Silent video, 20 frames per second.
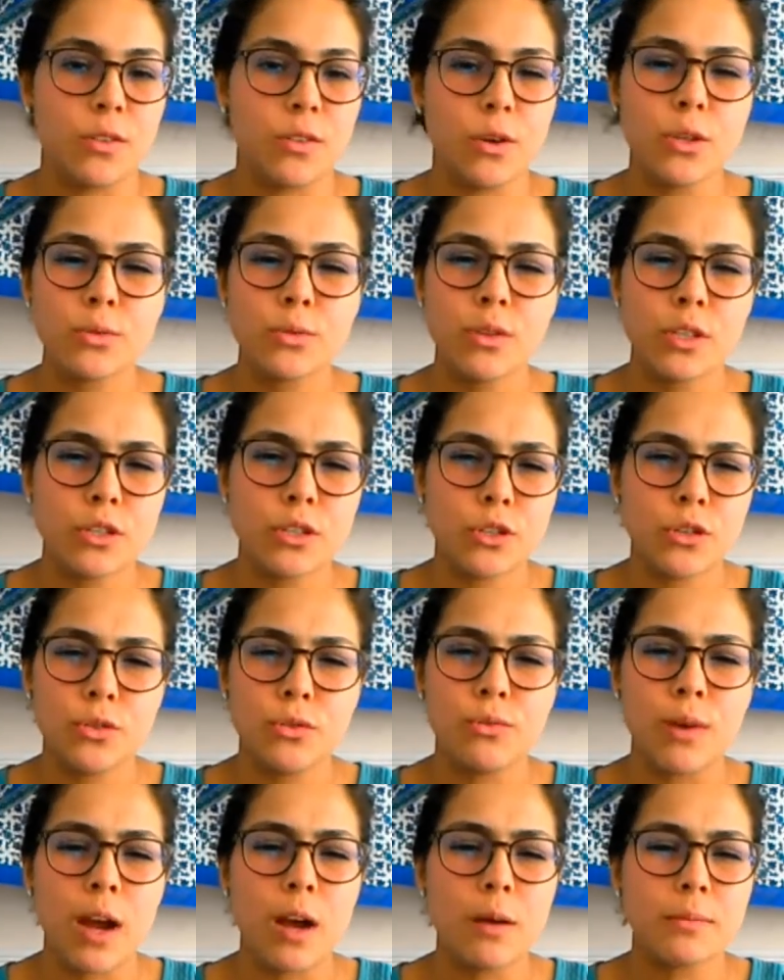Those were the
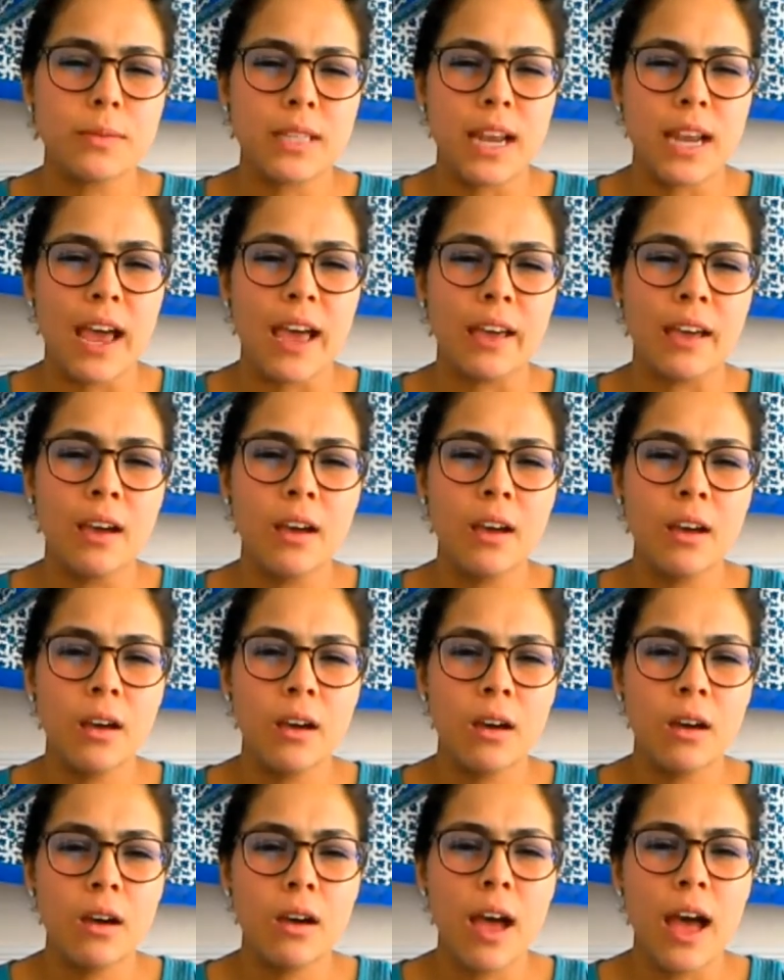two realms that I
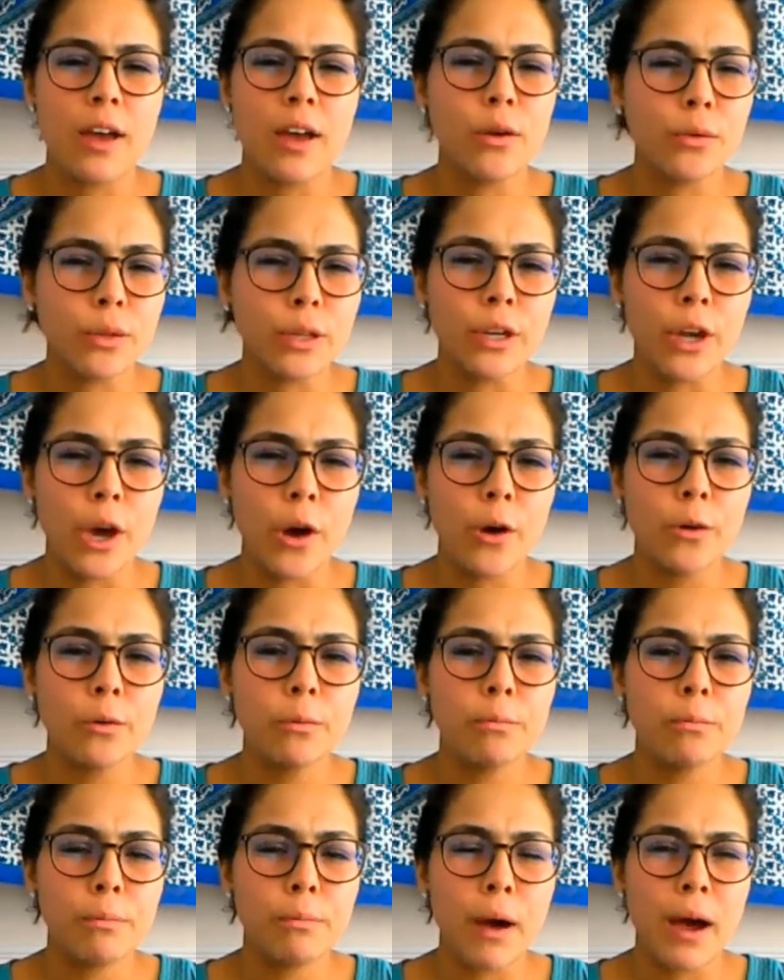had only
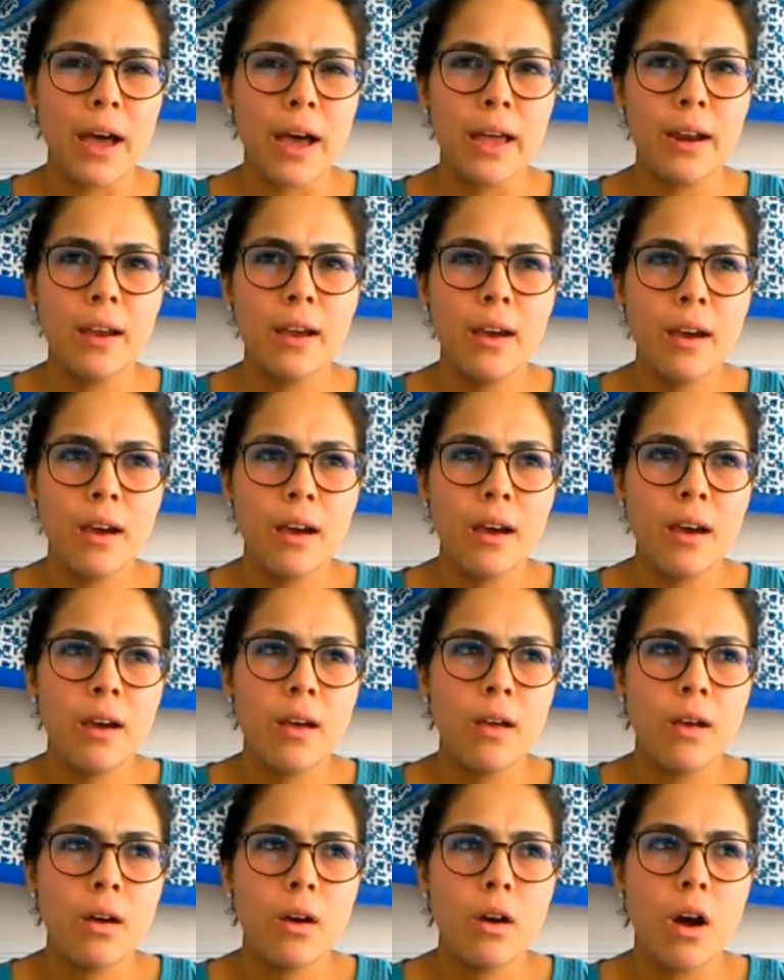known. But
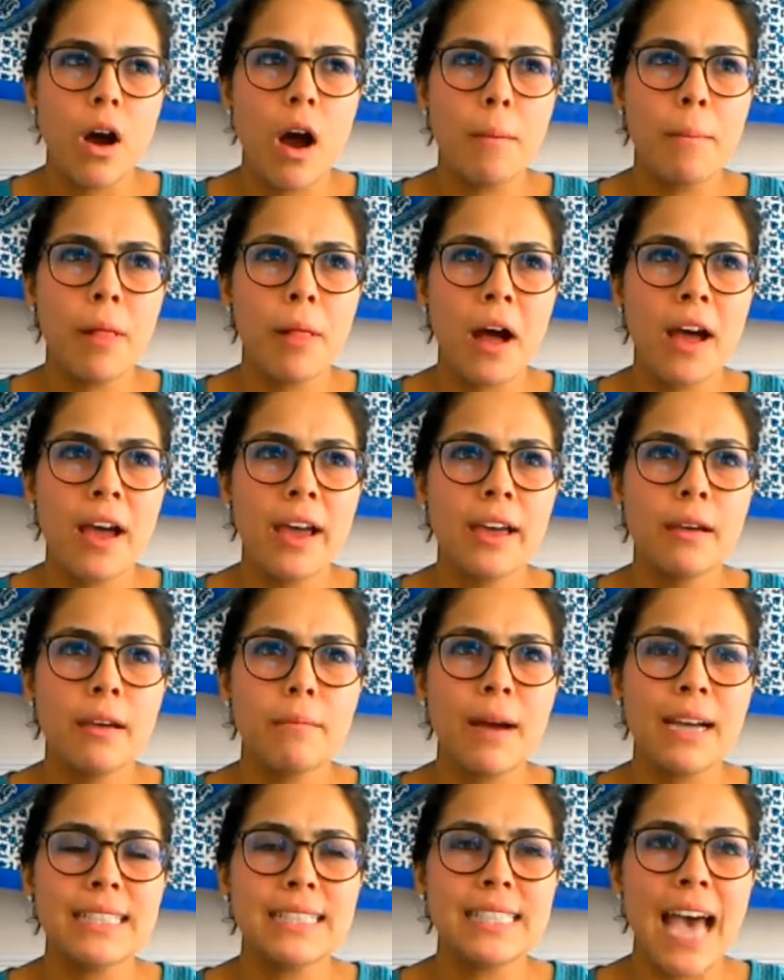applying,
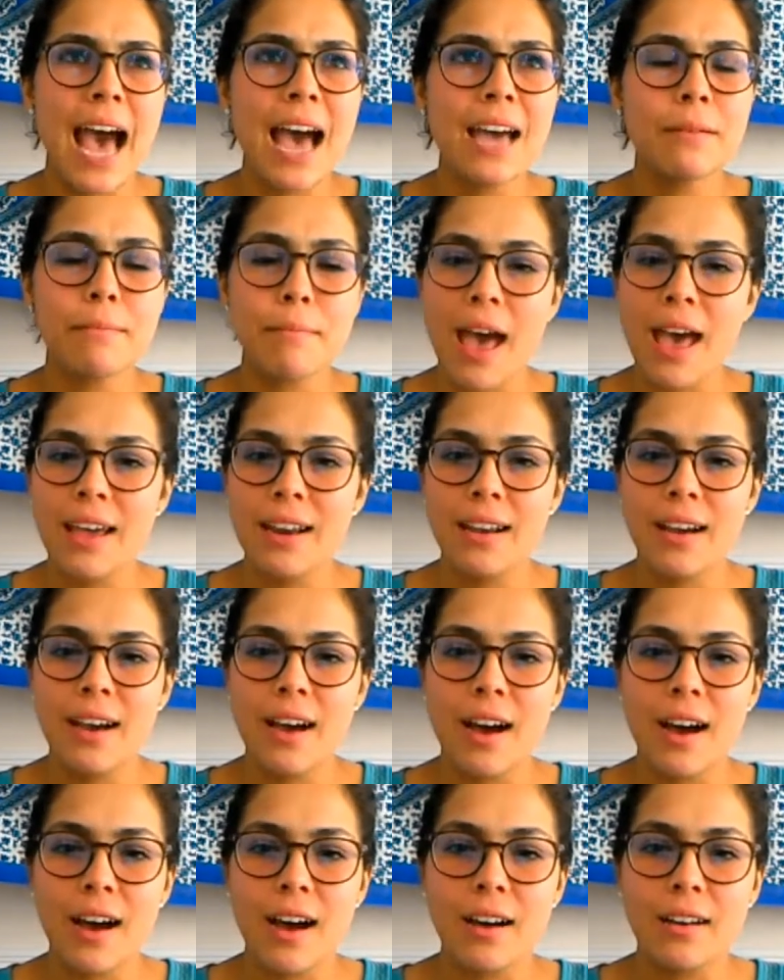my dad met
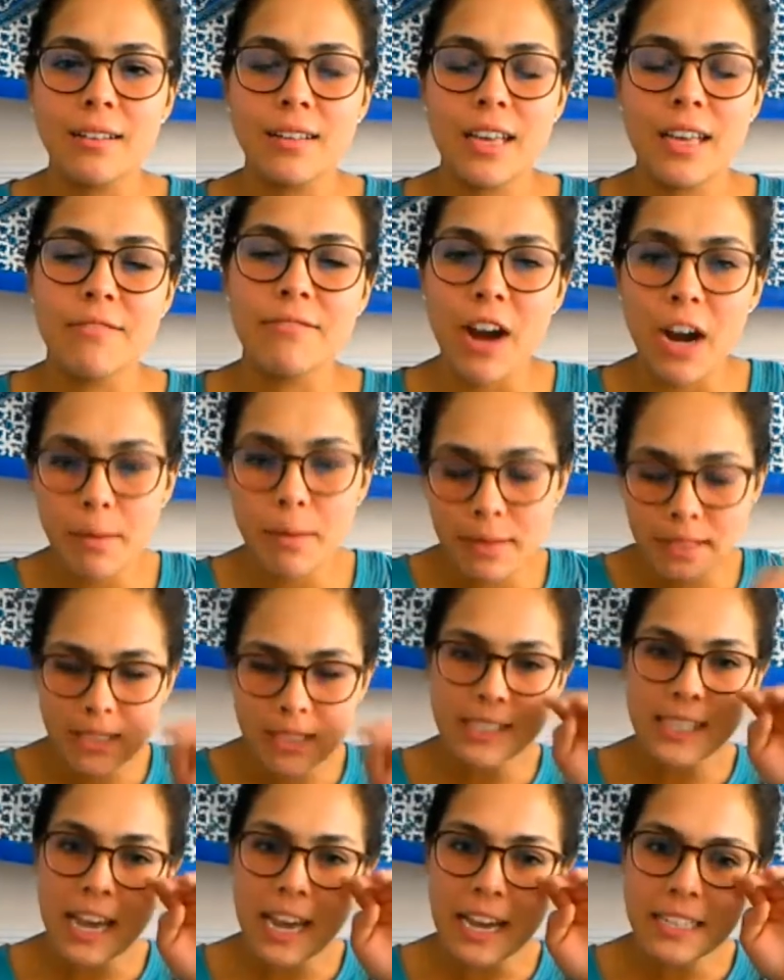an uh, environmental
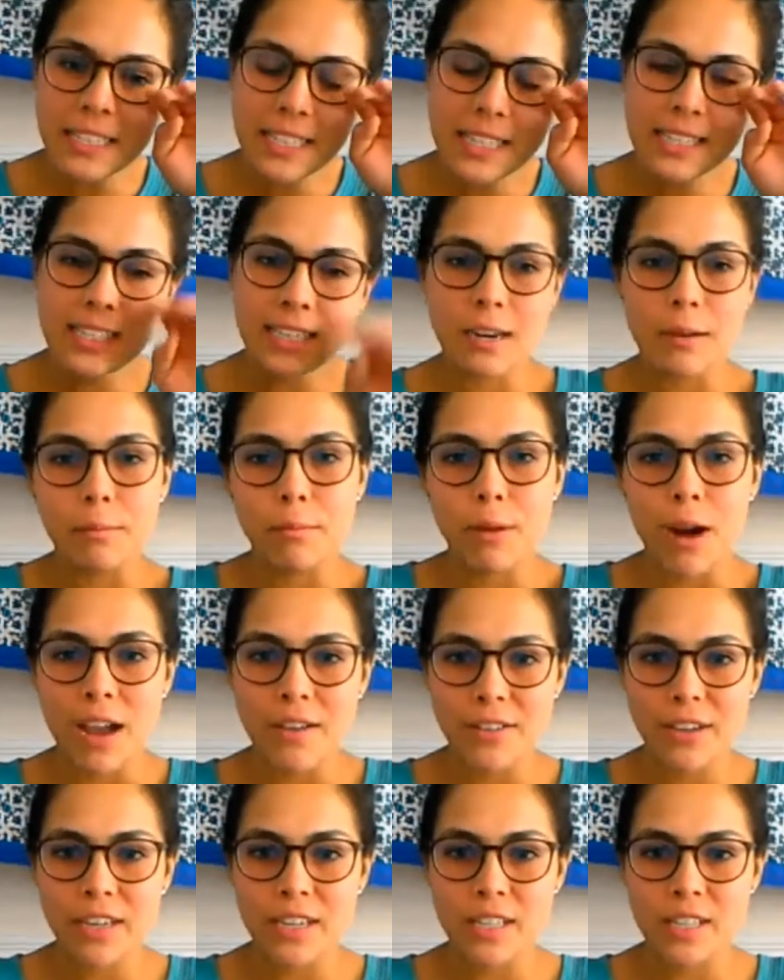scientist at a
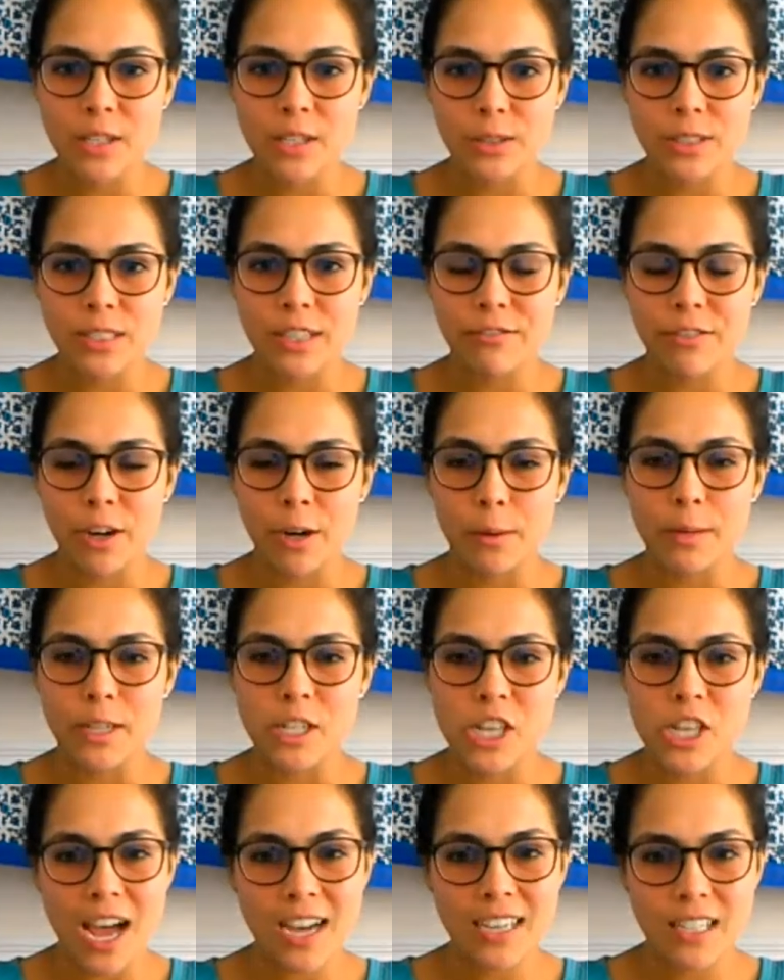private consulting firm in
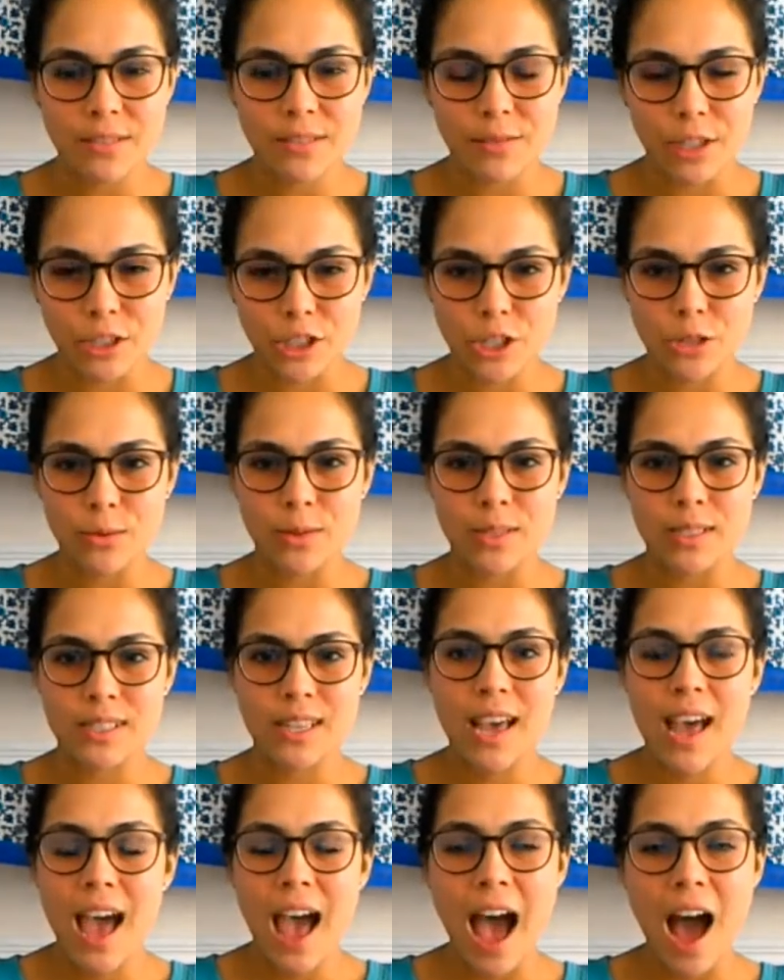Jacksonville. She
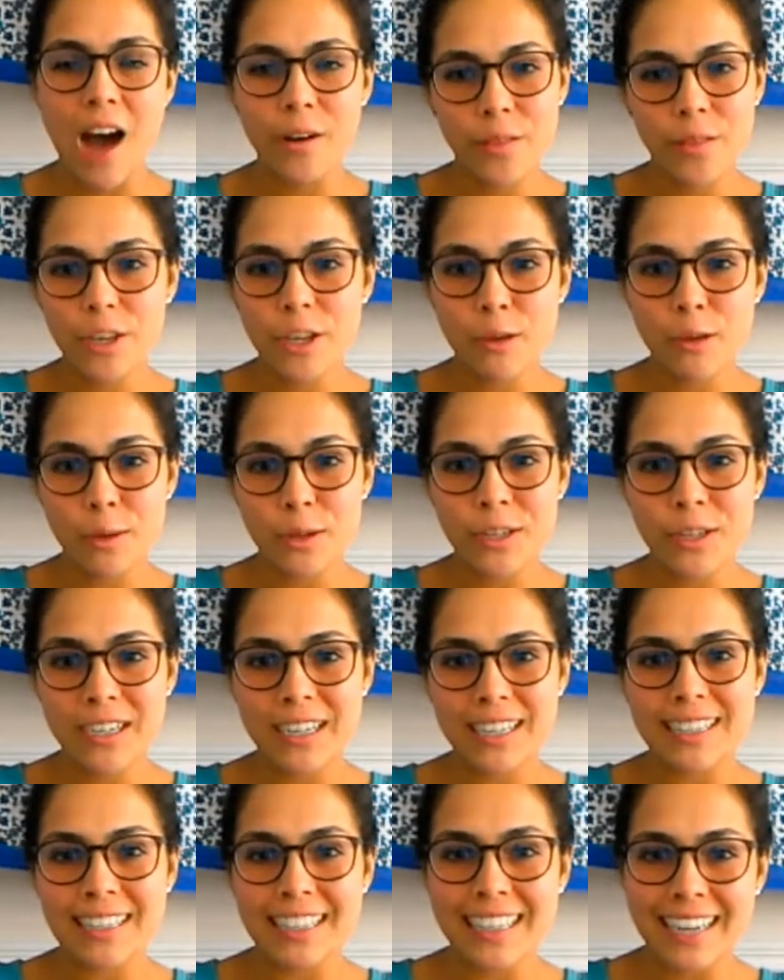was out in the
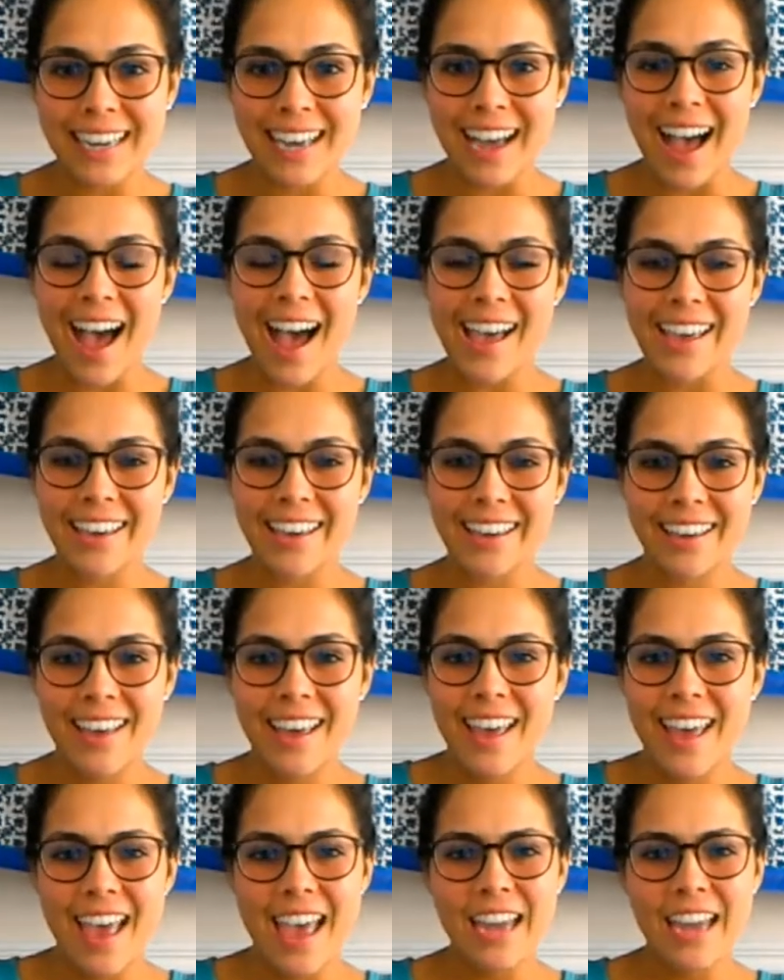community leading a hike,
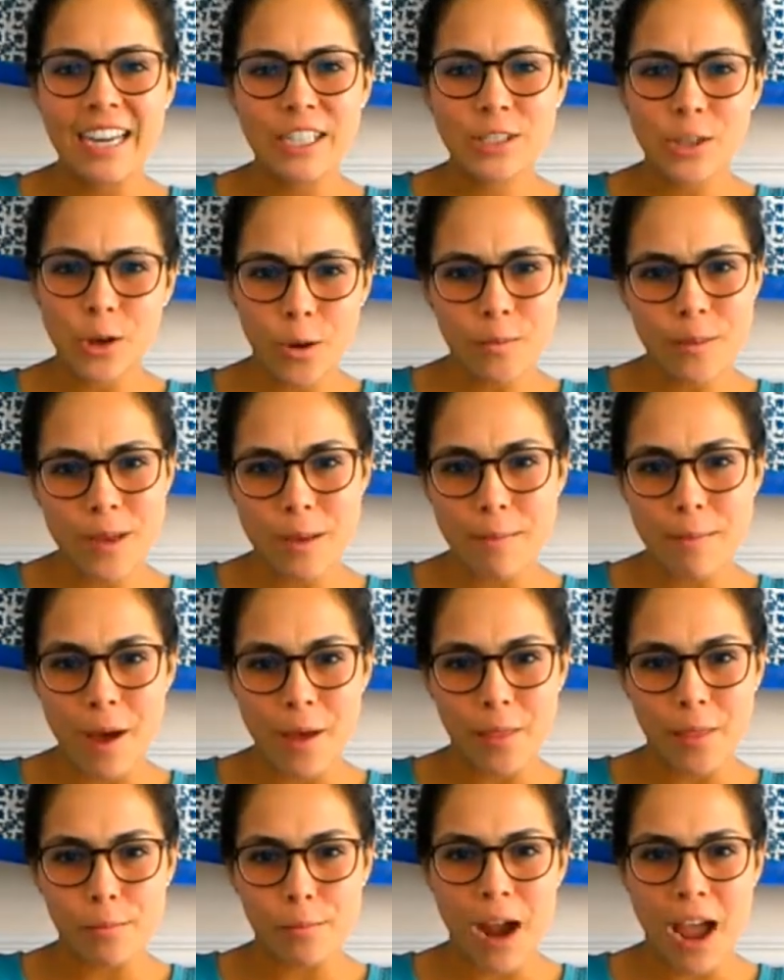and he told me
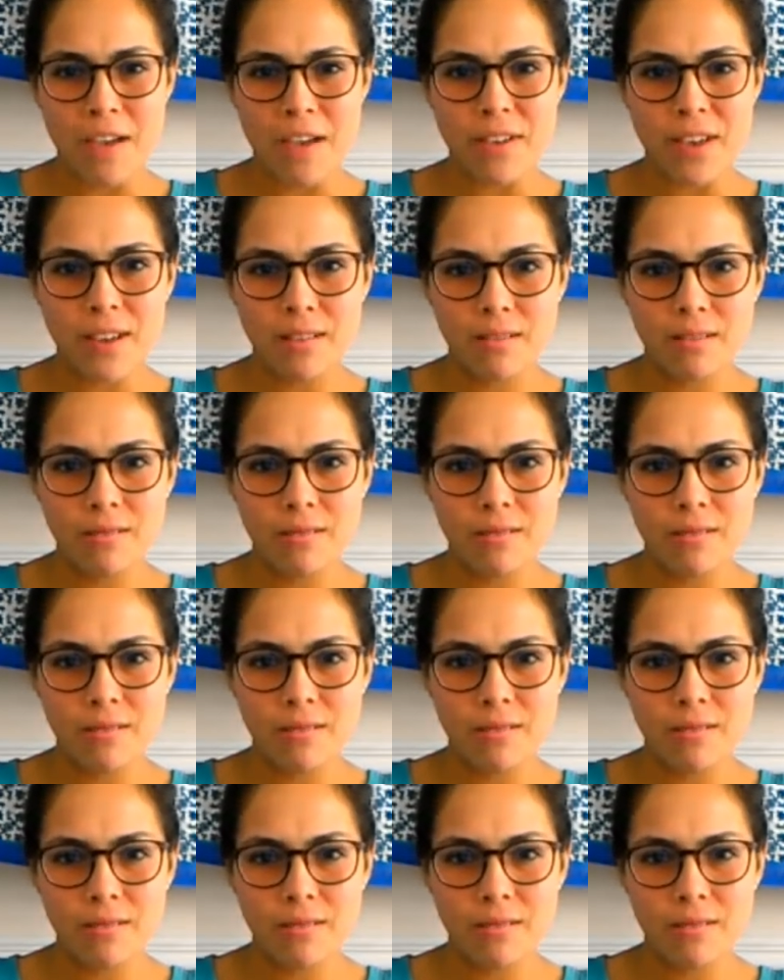about the private